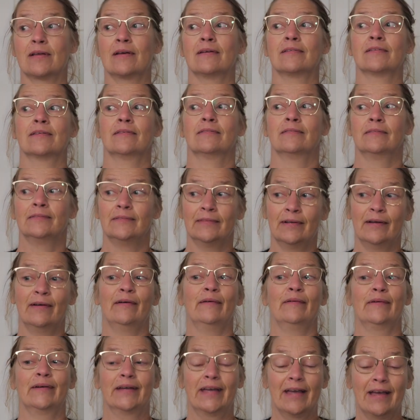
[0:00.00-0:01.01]
I was like,
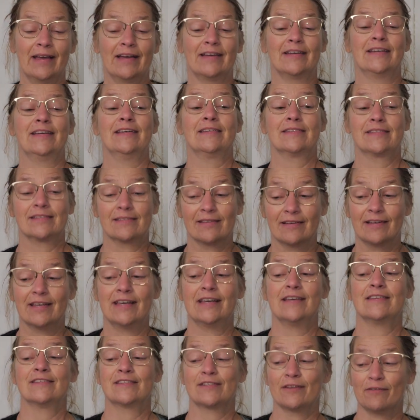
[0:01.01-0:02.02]
okay,
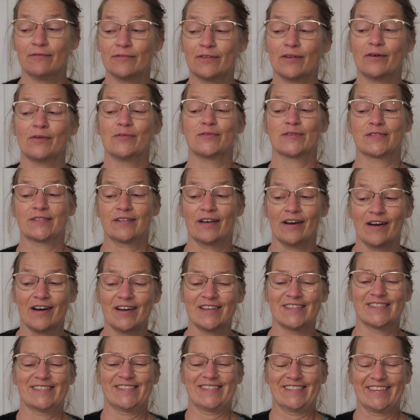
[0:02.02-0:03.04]
he's of those
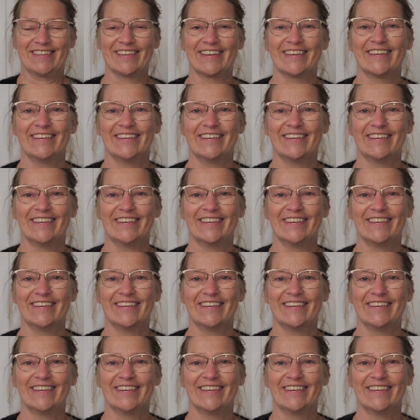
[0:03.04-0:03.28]
guys.